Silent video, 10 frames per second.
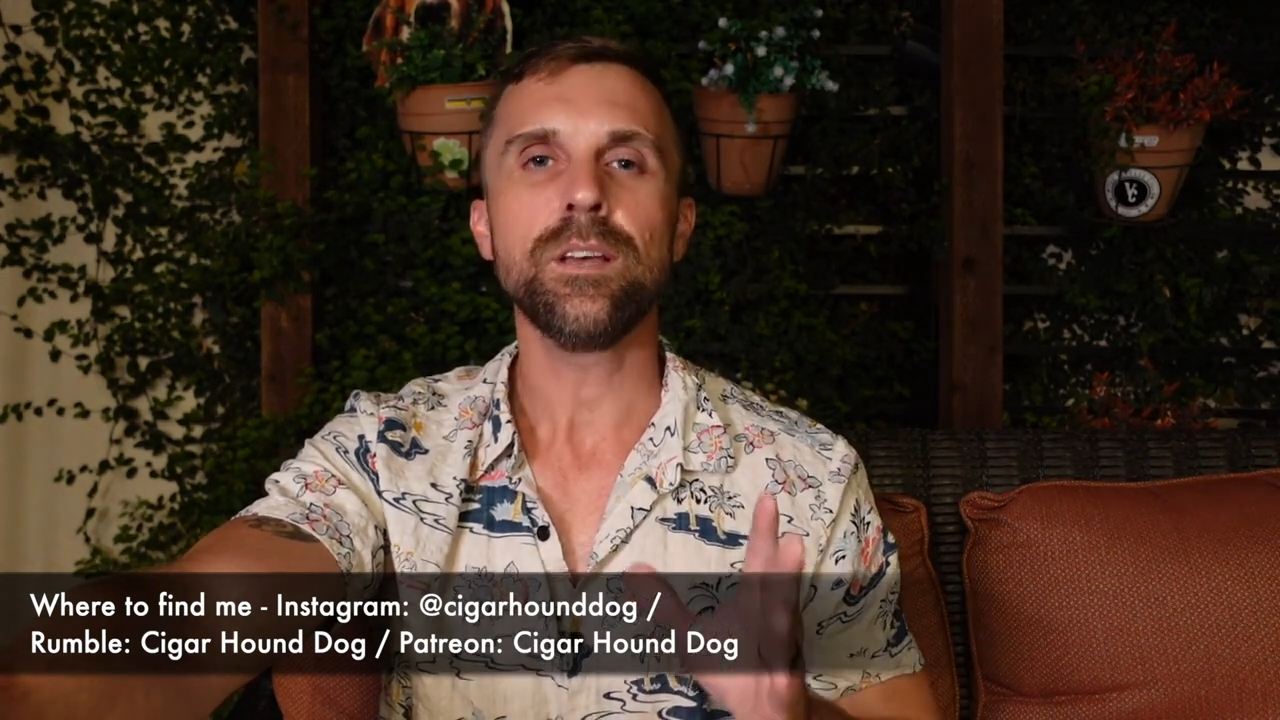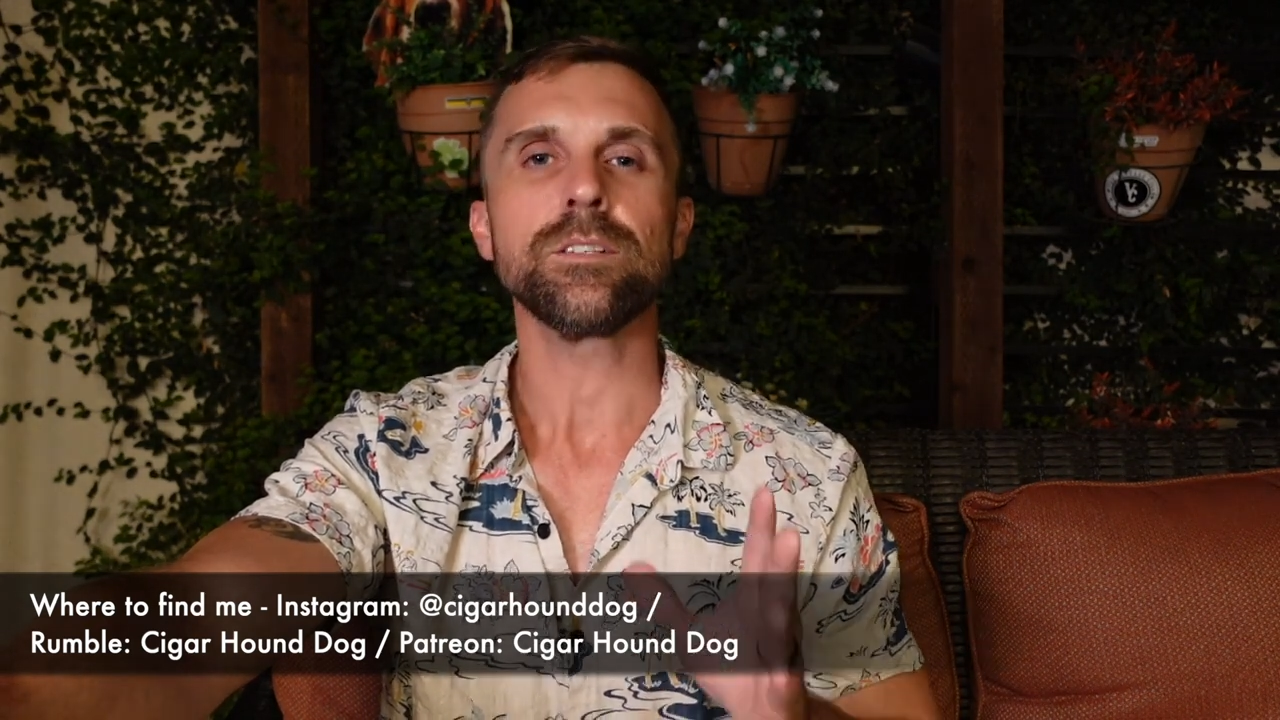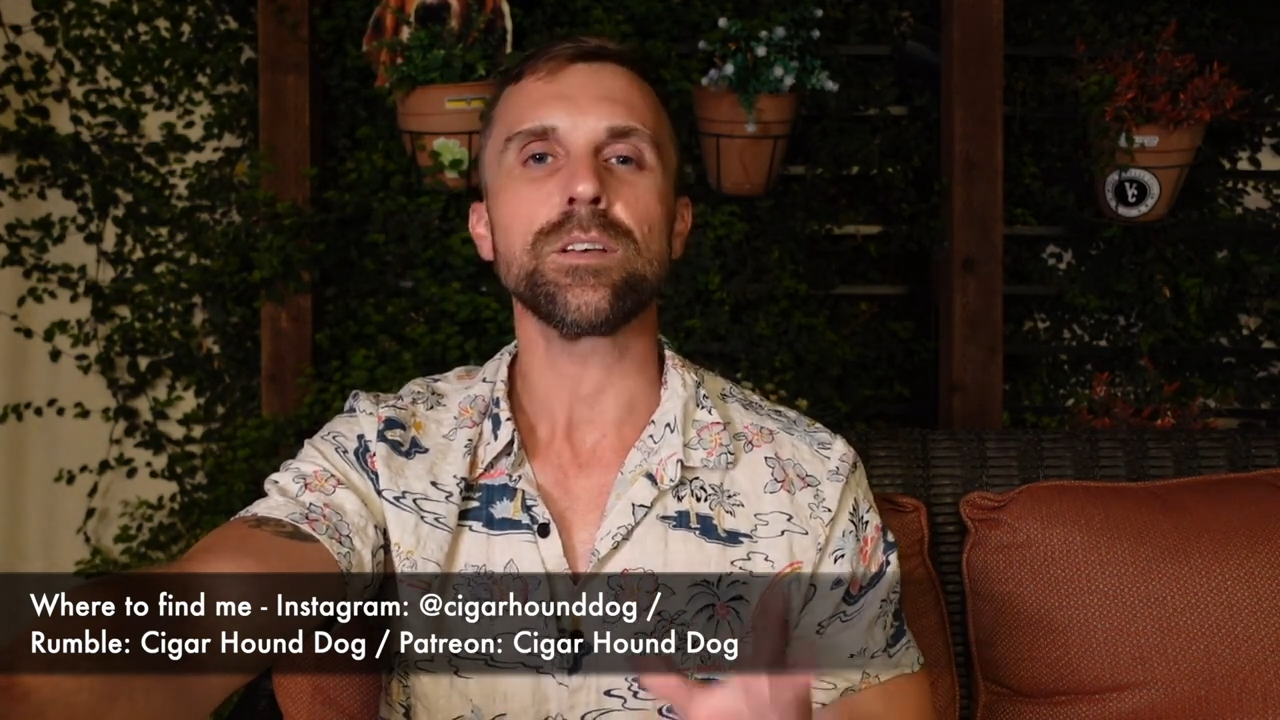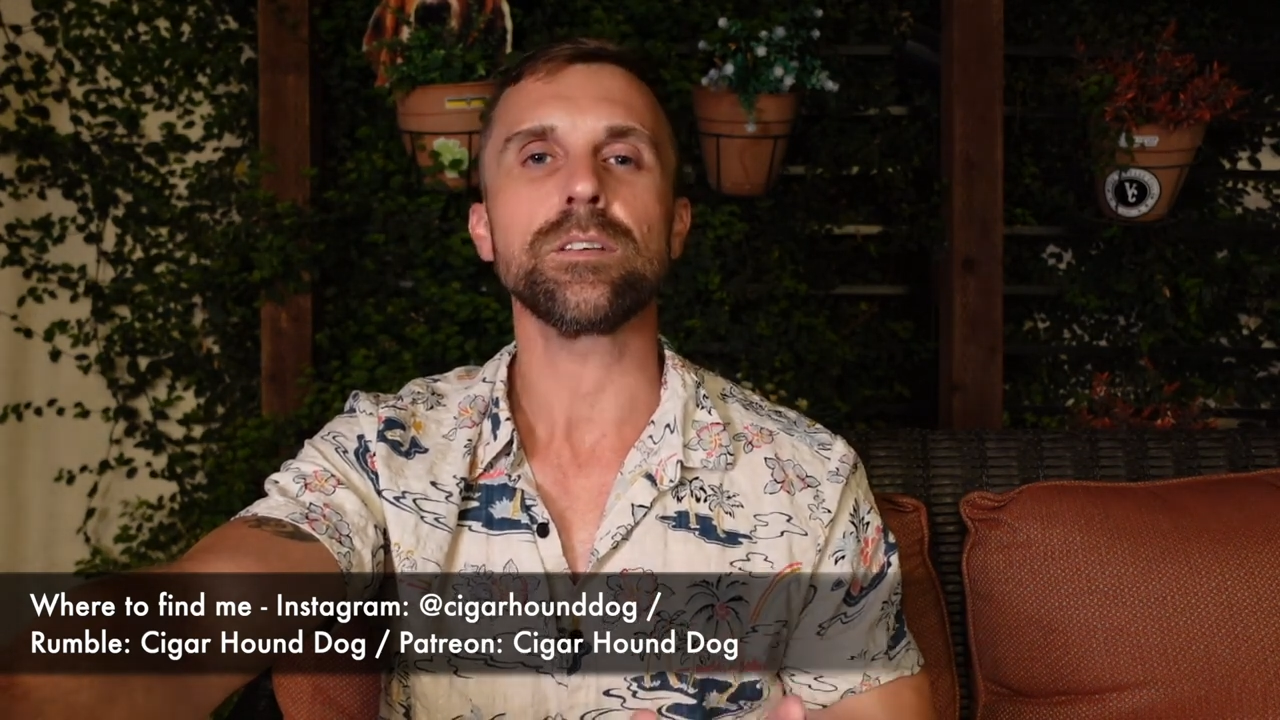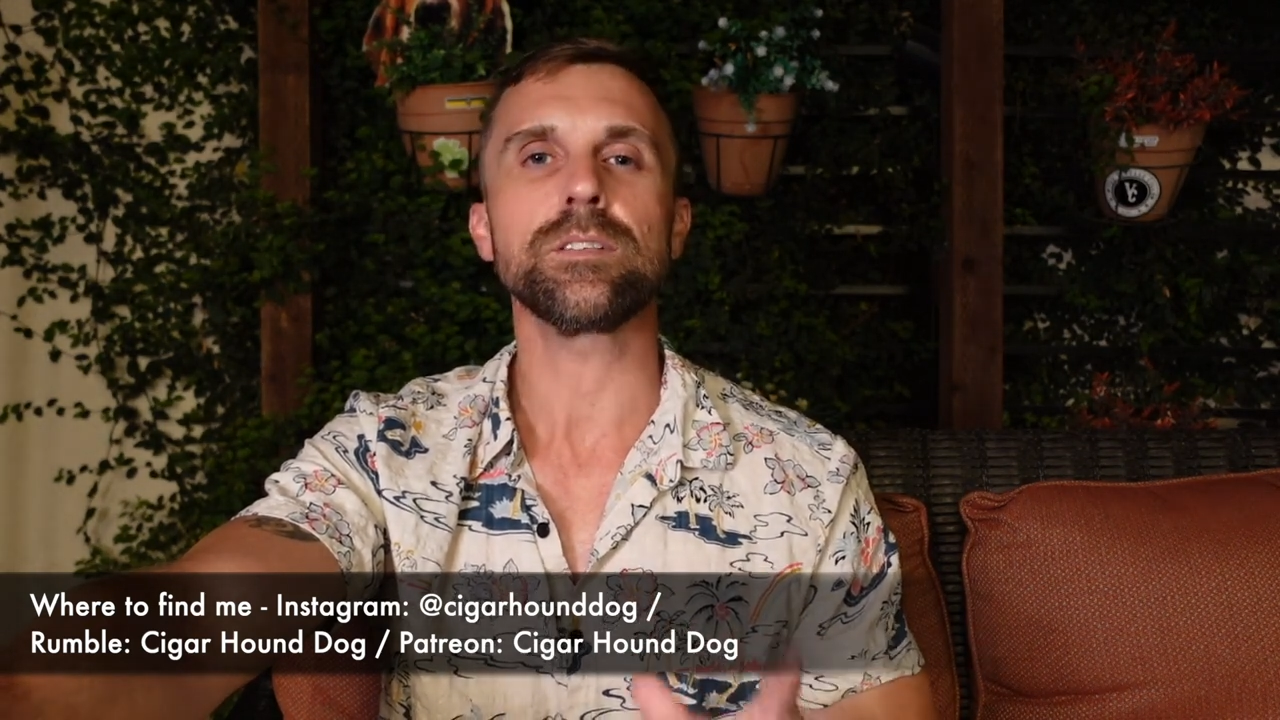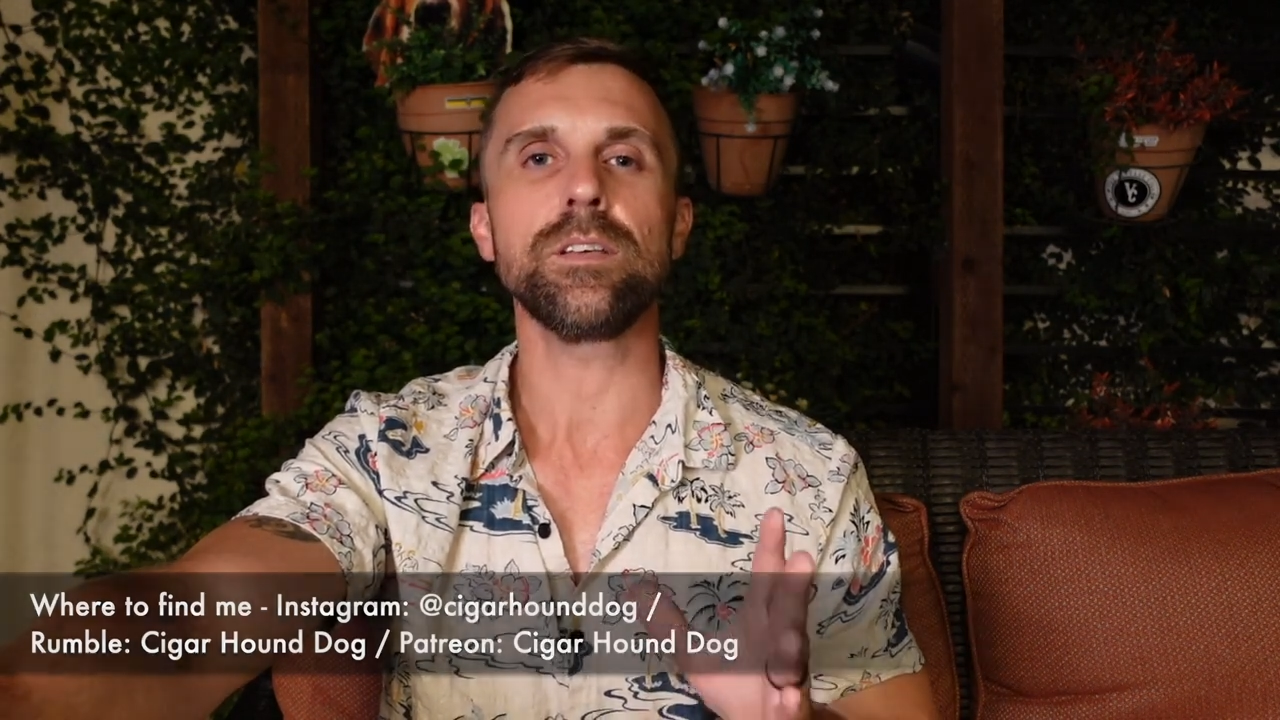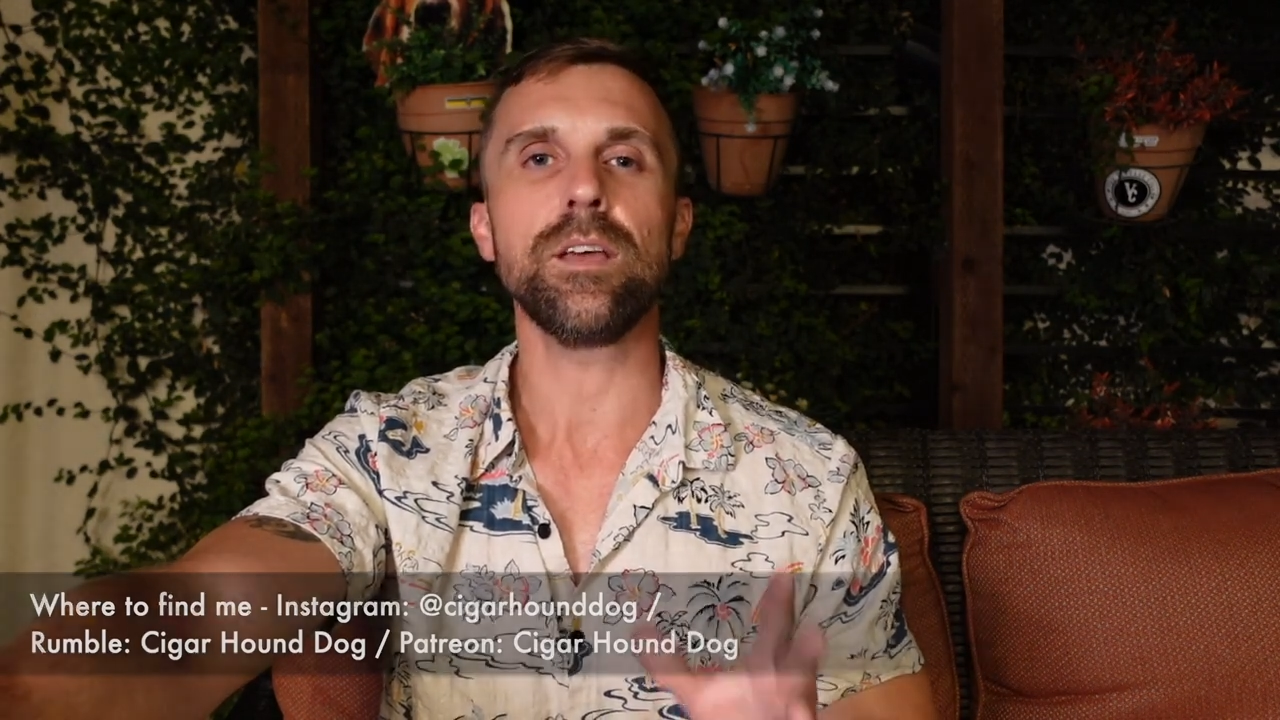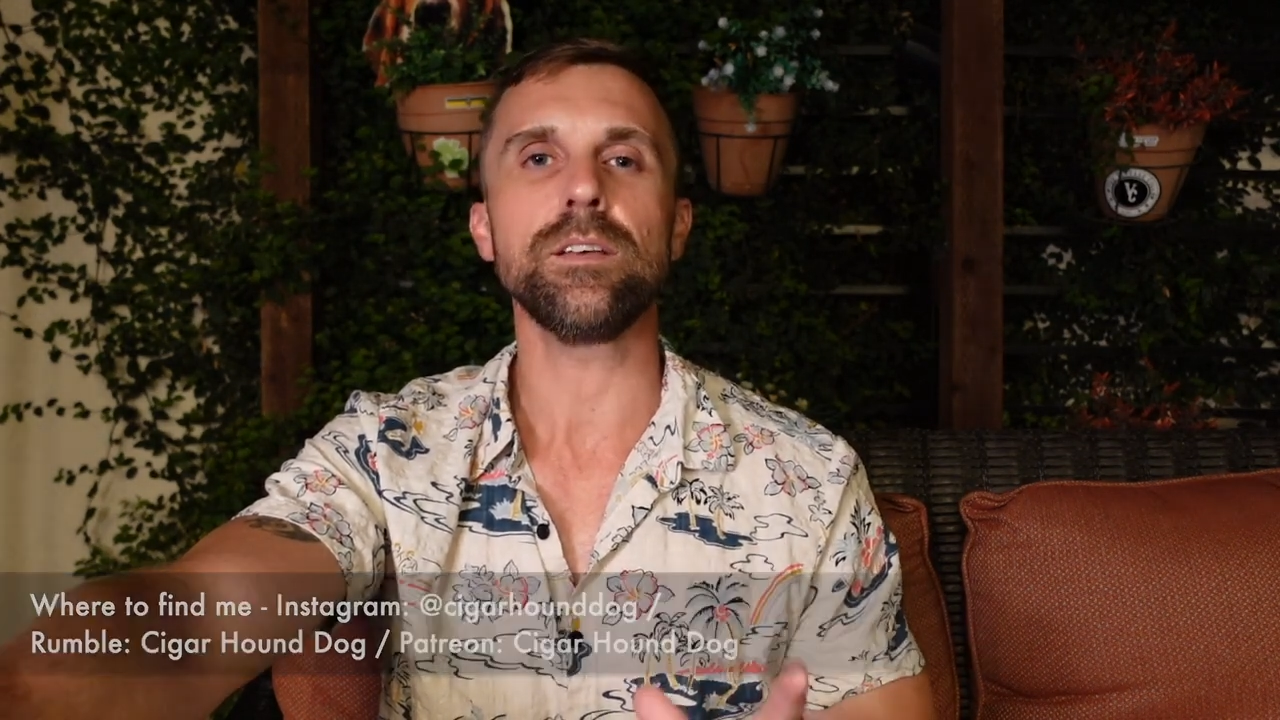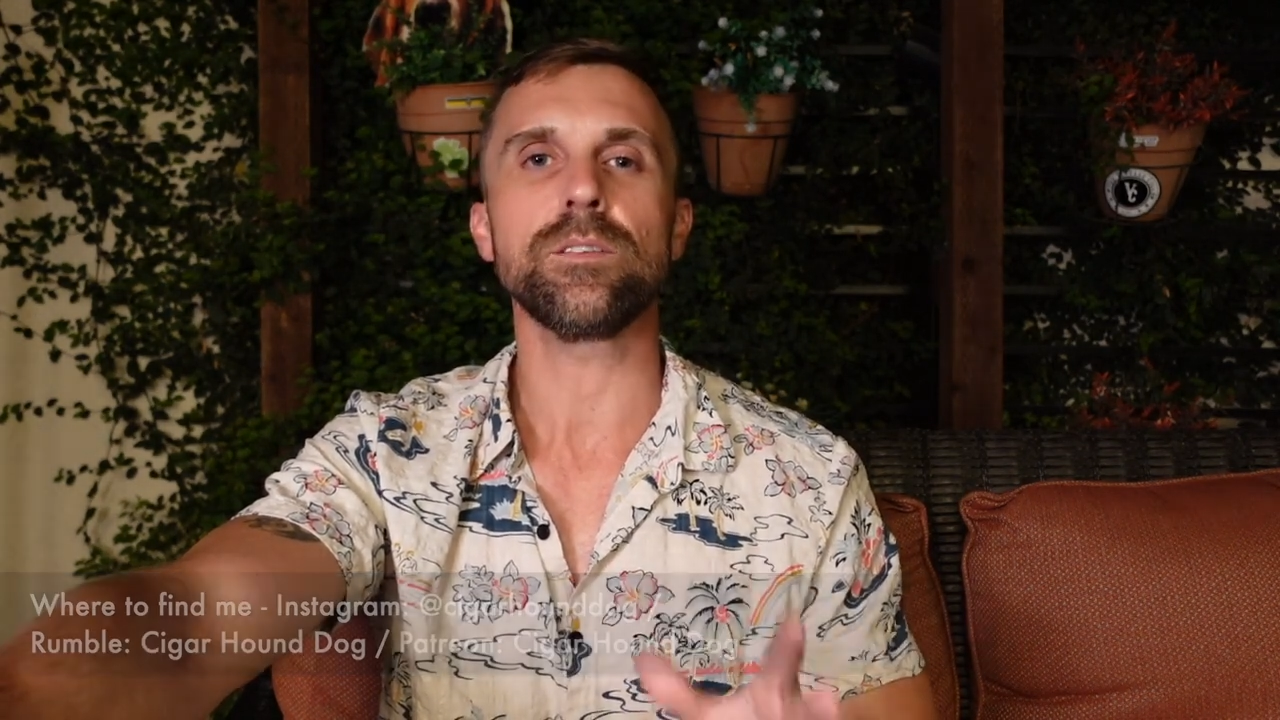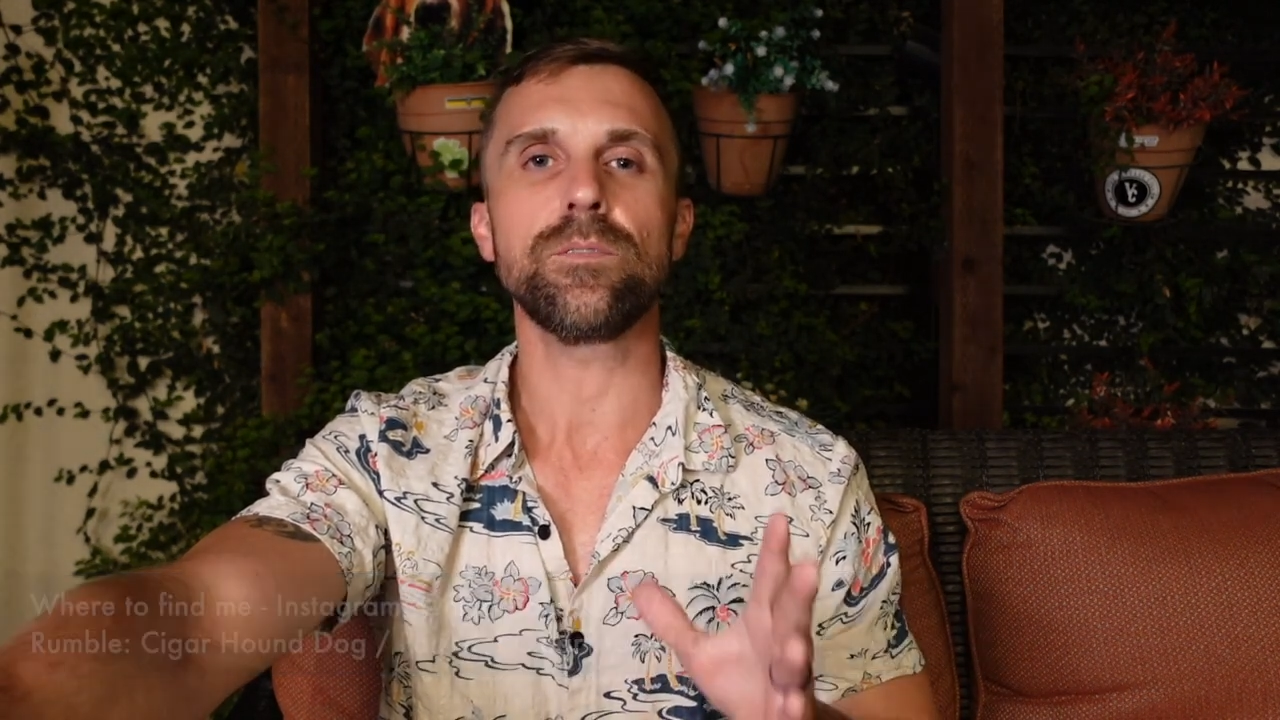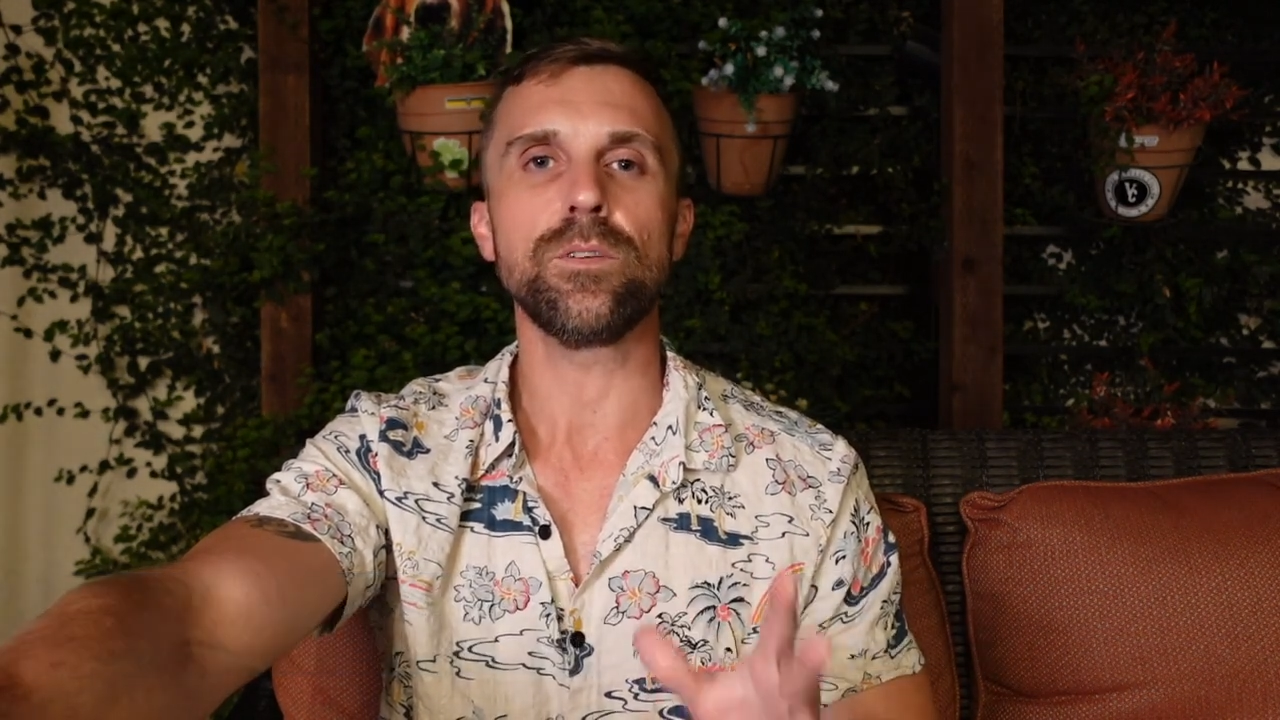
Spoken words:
just in case if